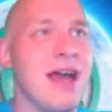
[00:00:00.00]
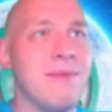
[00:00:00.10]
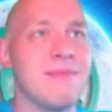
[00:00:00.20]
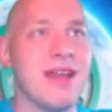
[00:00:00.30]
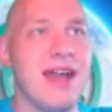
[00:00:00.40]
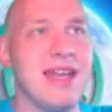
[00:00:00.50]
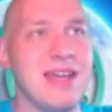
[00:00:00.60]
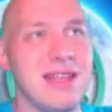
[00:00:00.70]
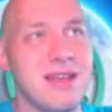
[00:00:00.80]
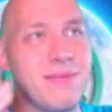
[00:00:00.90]
I'm kind
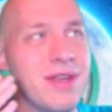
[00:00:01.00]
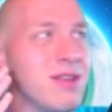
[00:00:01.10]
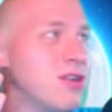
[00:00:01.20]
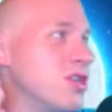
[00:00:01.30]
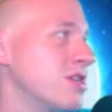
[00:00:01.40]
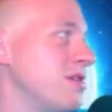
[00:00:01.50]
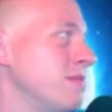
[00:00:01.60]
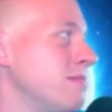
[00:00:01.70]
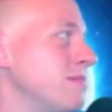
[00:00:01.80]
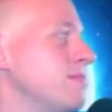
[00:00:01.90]
of a little bit allergic to them.